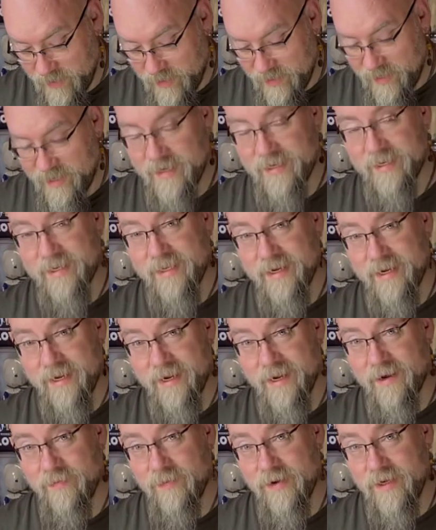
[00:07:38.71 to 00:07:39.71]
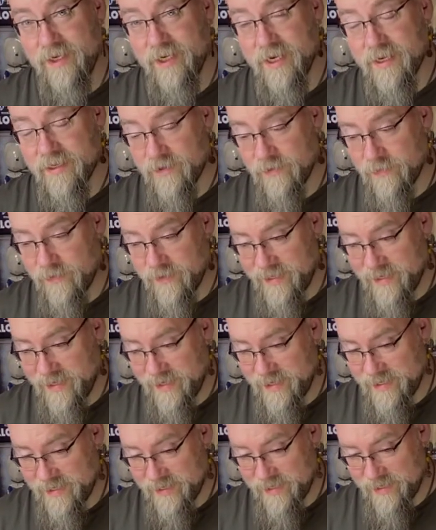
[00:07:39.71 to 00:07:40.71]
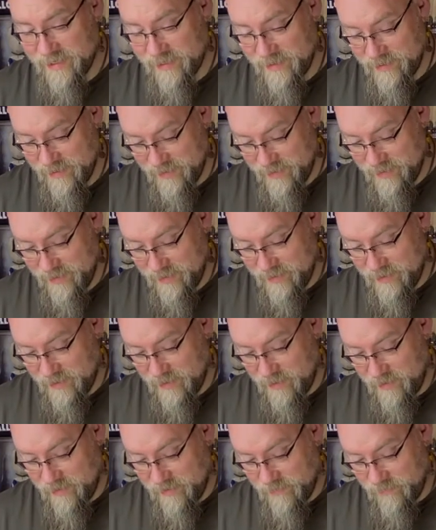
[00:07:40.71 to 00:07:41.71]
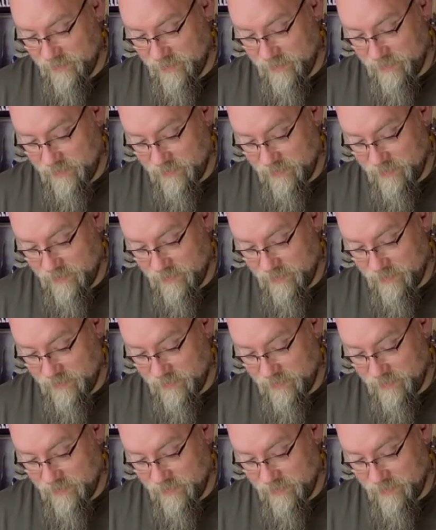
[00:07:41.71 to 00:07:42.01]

That's the thing, you gotta be gentle with these. They're